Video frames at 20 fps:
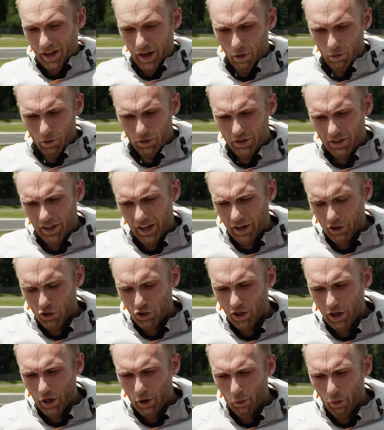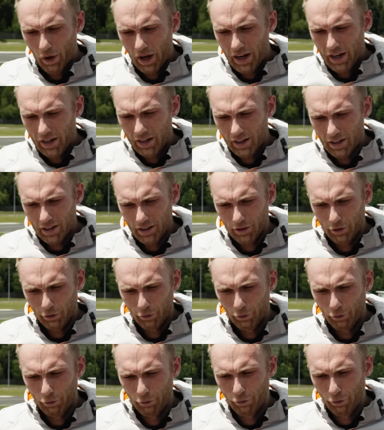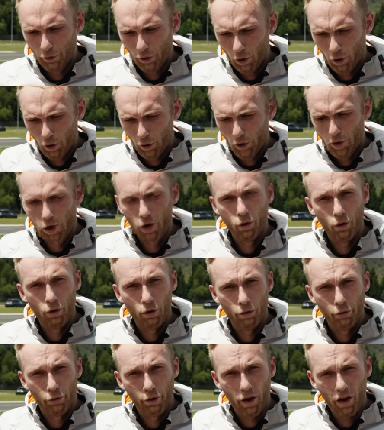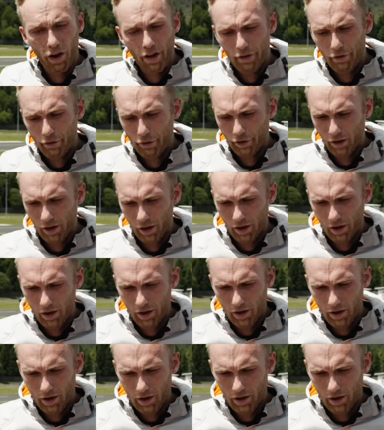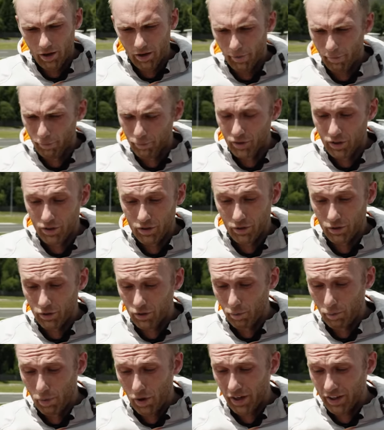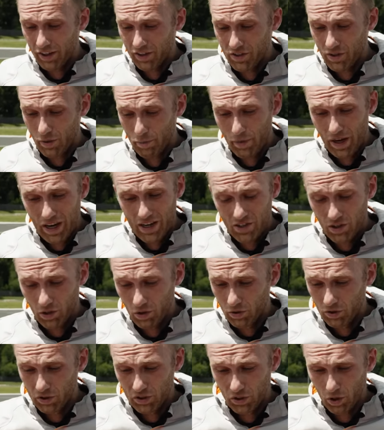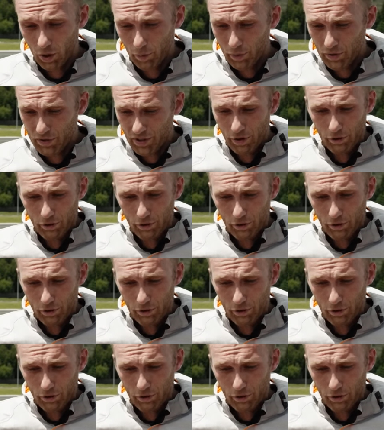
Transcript: I would actually rate it 4 out of 5. Uh, the, the bike is amazing on stoppies.